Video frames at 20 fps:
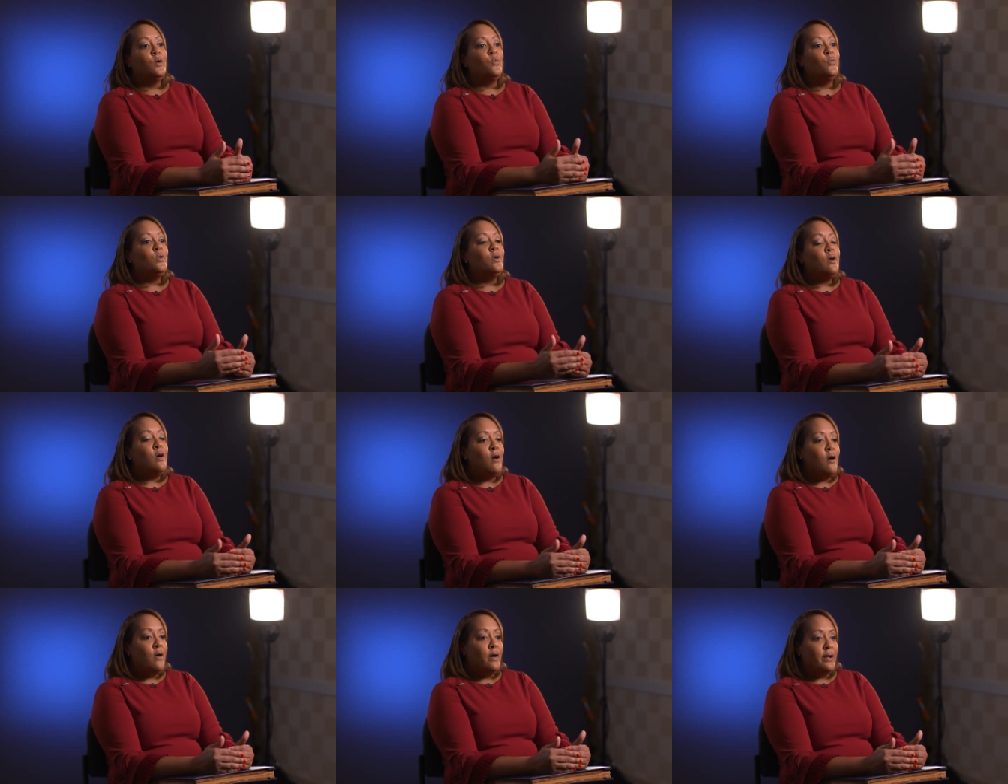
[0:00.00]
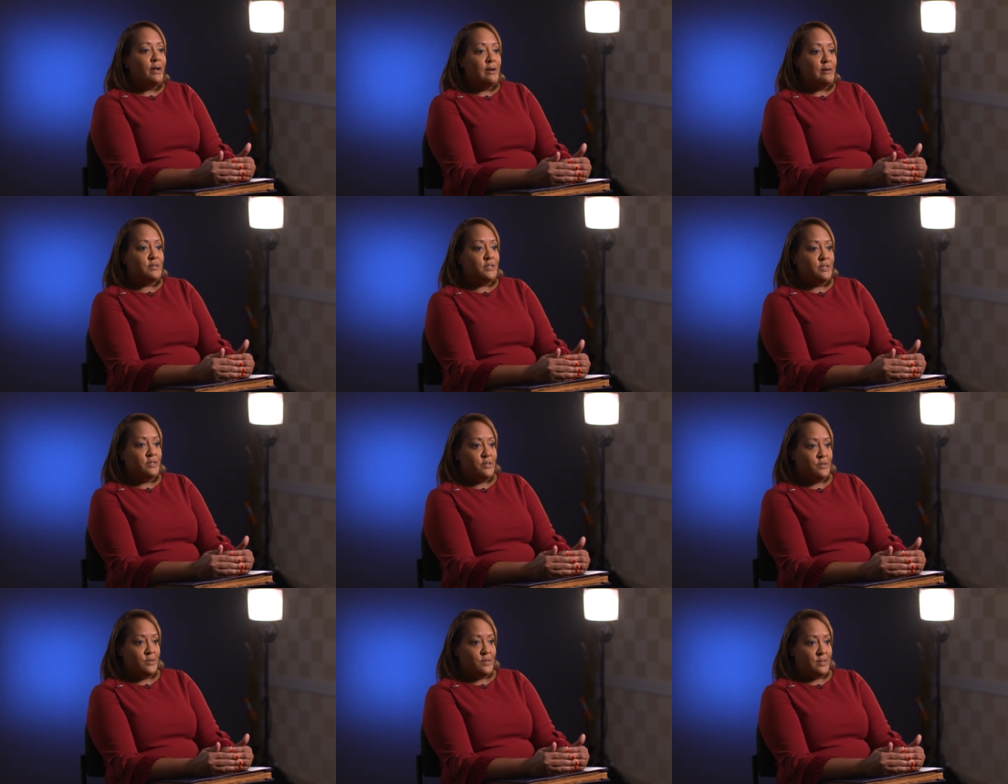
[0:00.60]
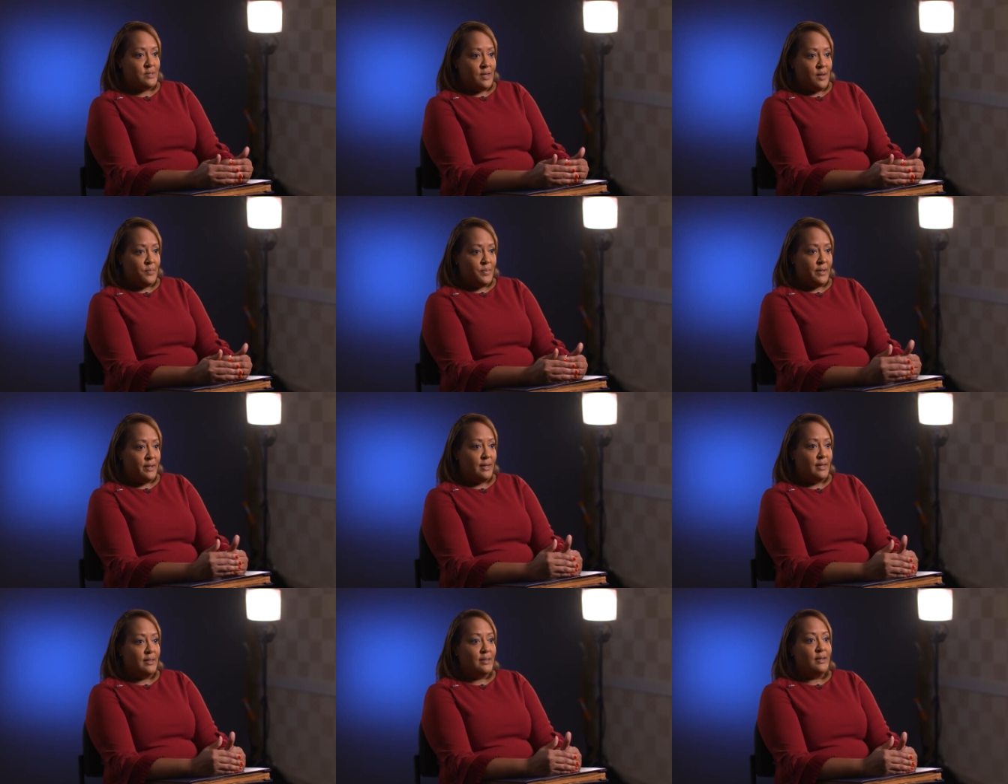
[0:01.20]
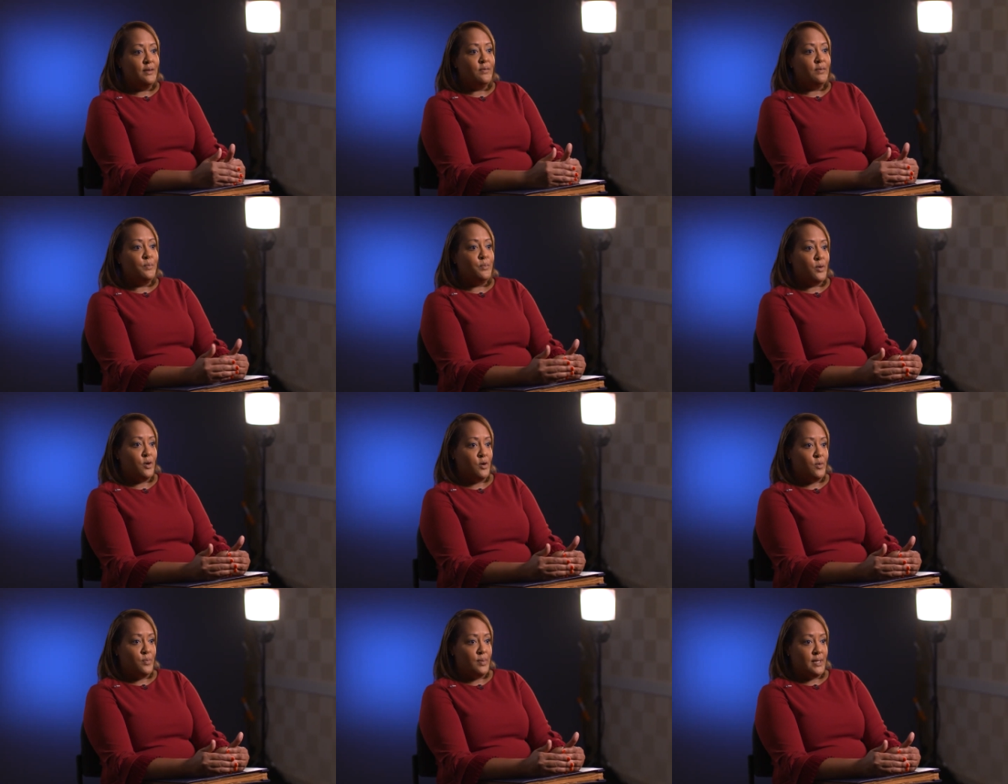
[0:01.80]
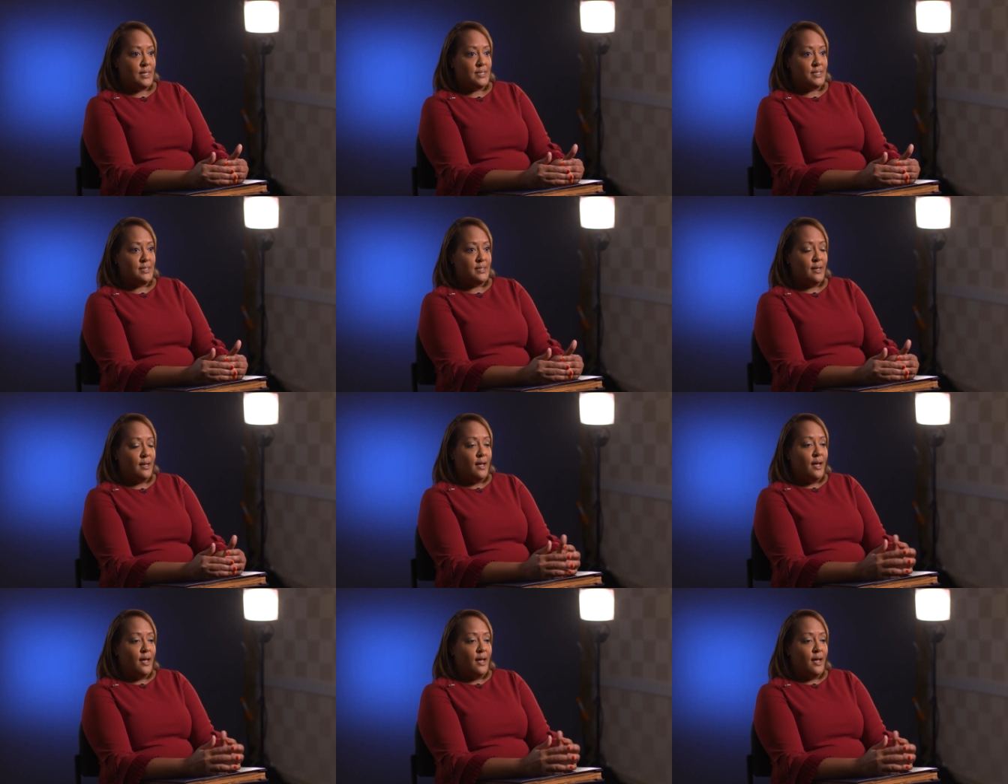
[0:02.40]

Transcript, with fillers: We're all here to do something and live a purpose.